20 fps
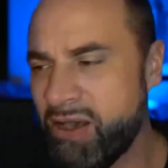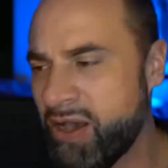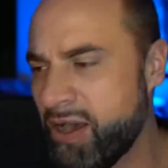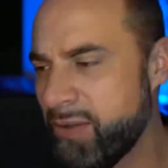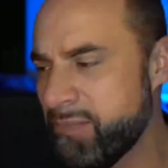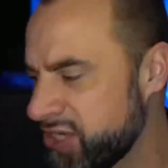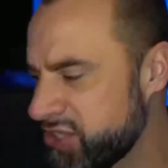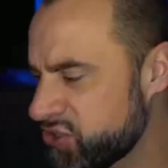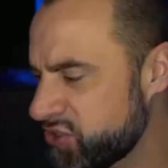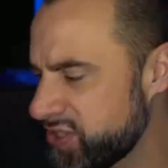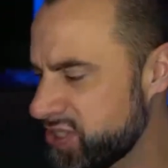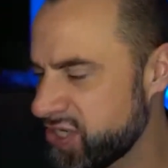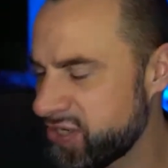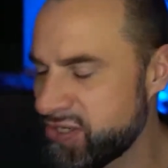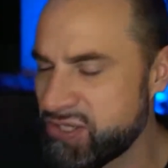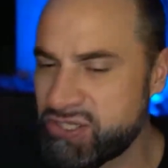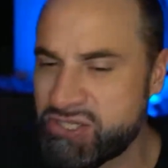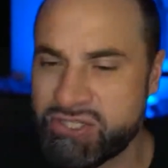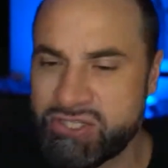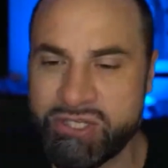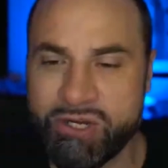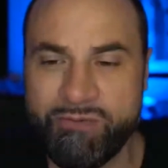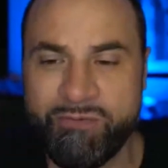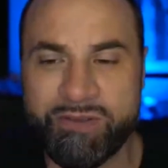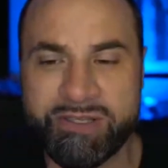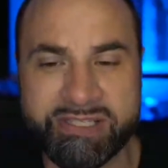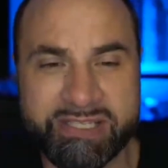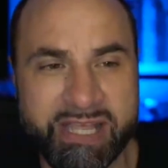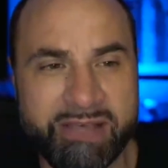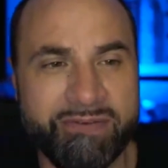ministry
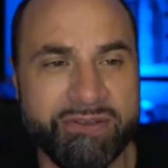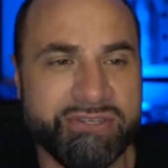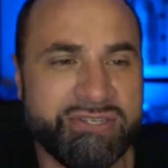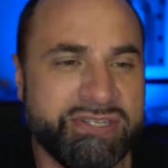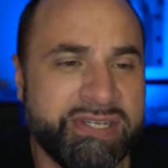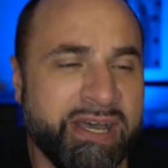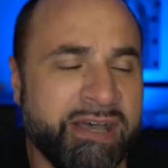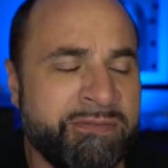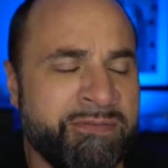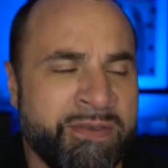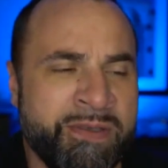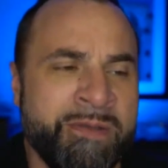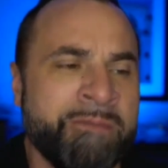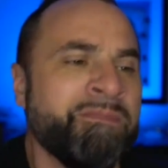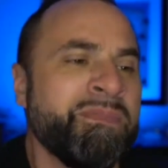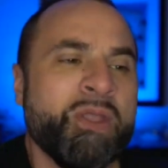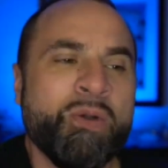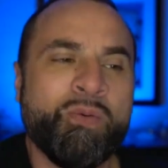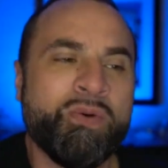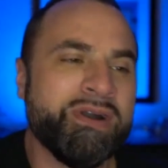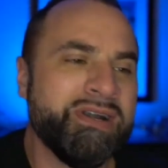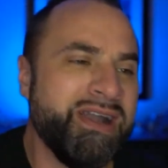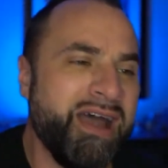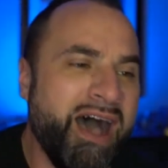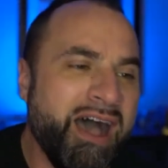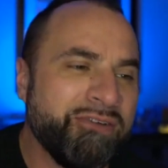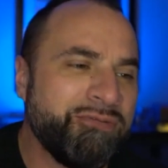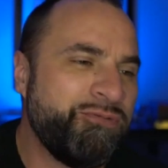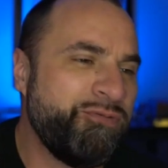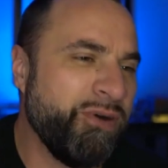surface level stuff, we're
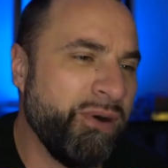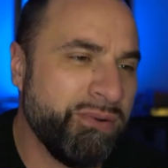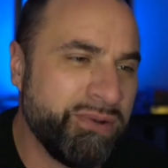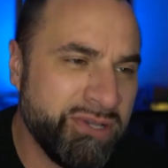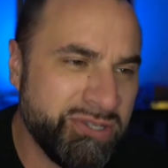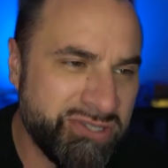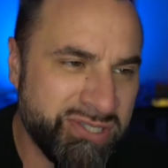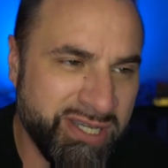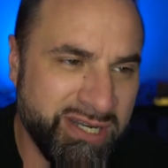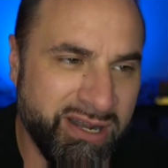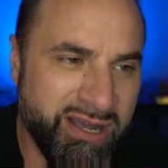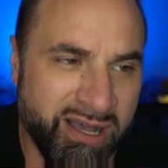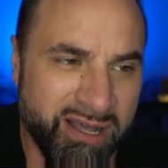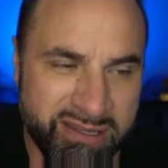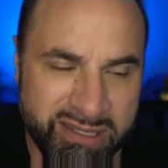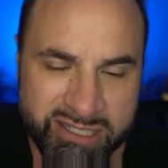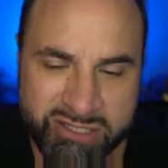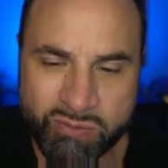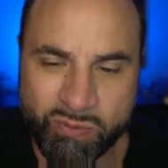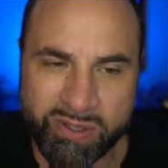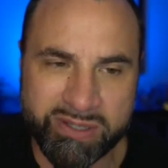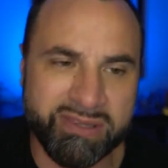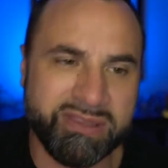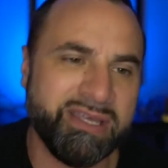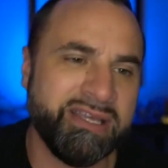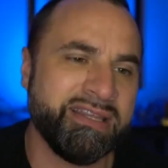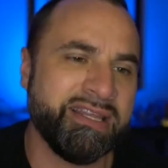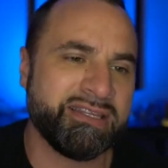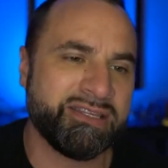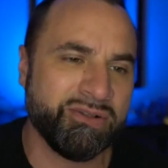not focusing on this one
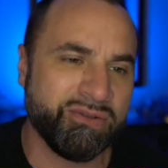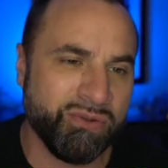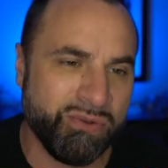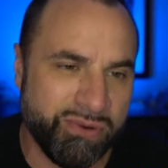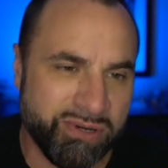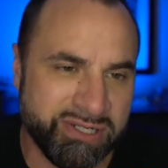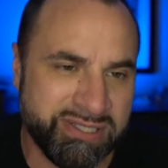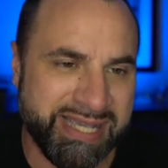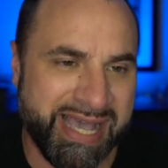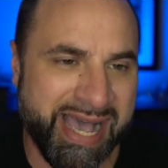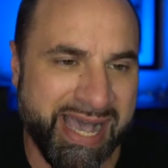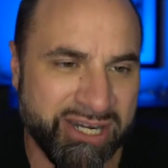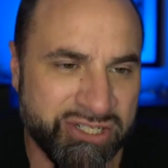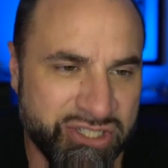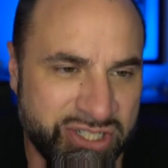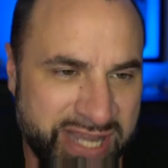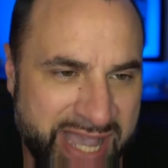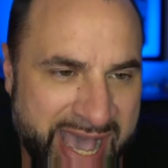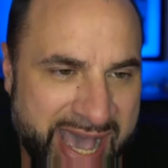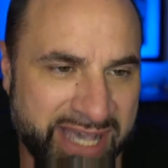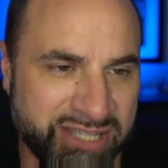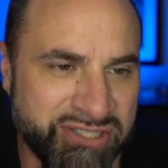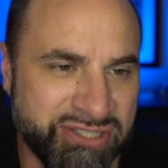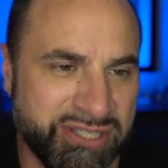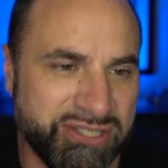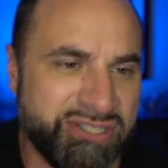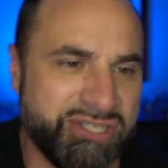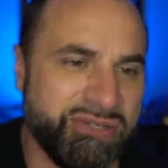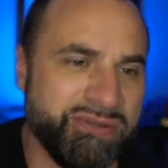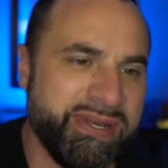thing that the Lord's actually asked
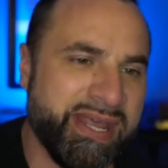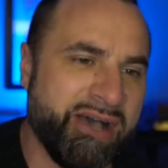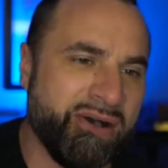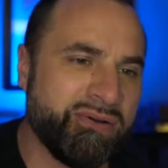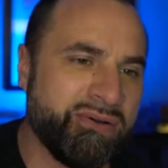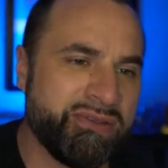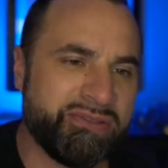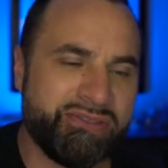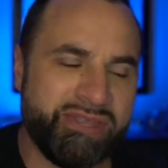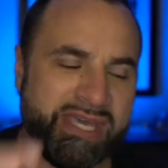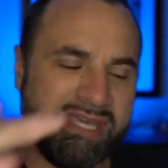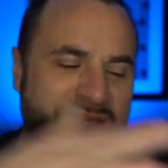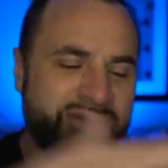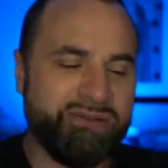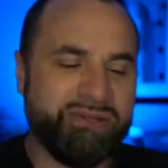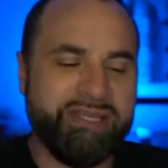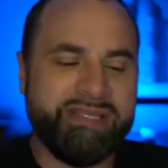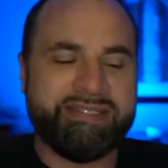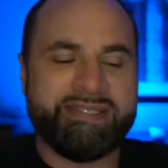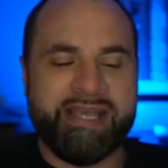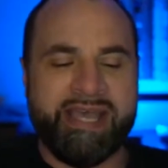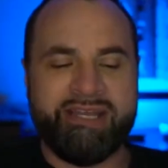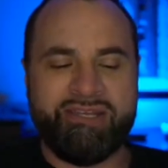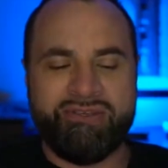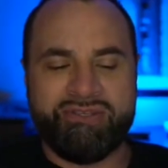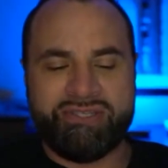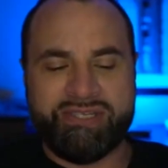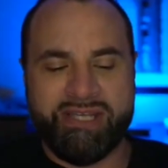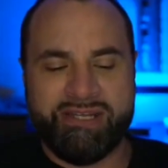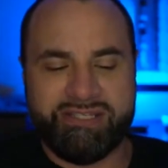us to. Now, thank you, Lisa. And
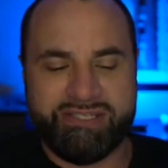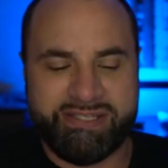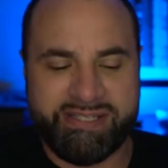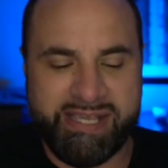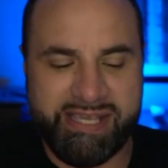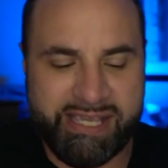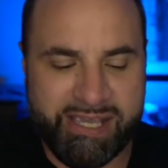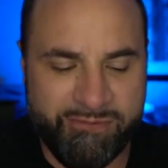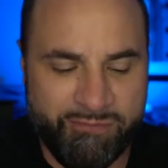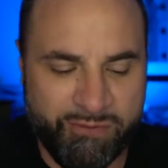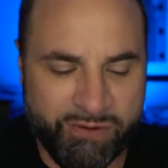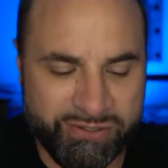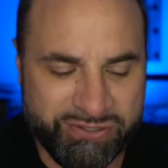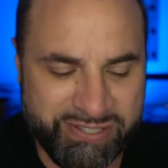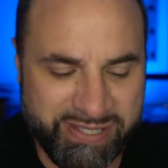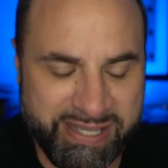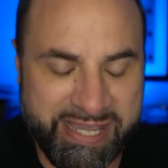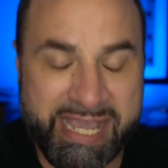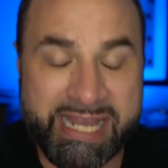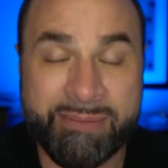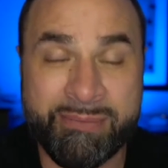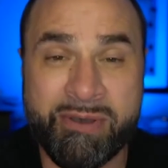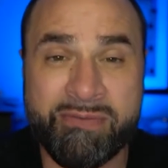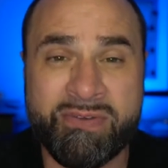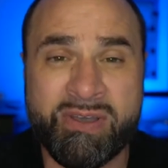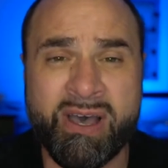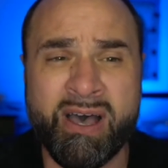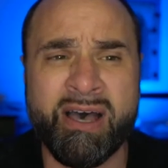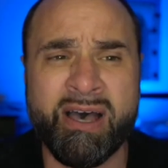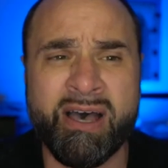you said, seek ye first the kingdom of
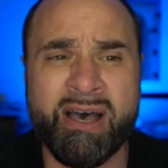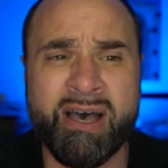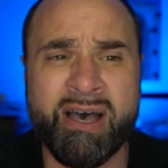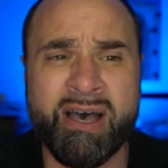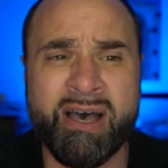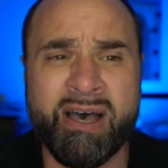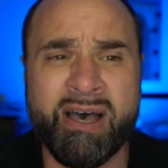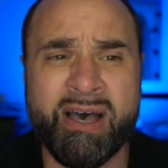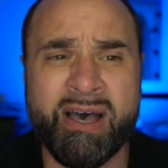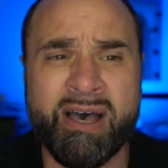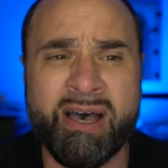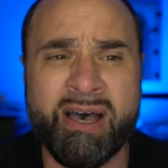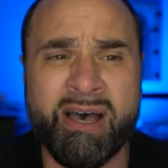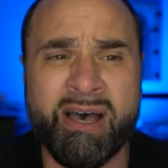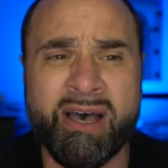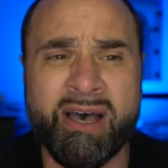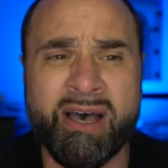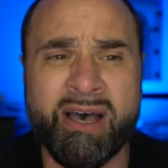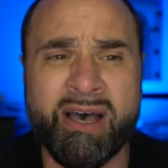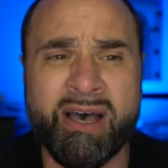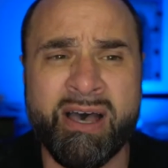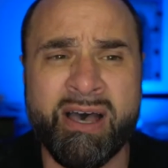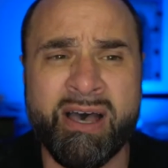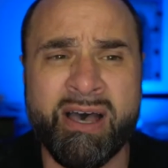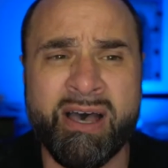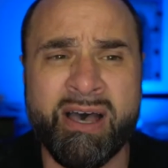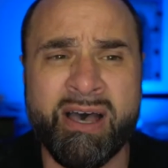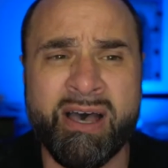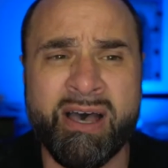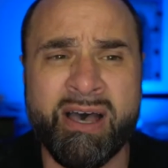God. But this is the
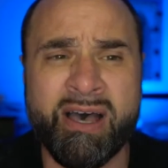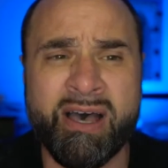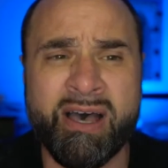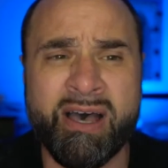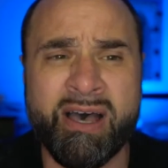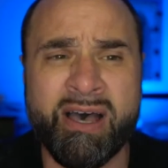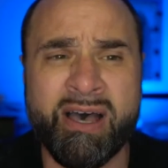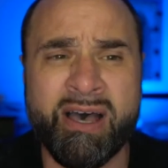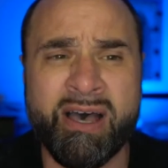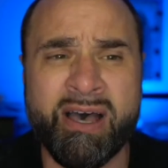problem.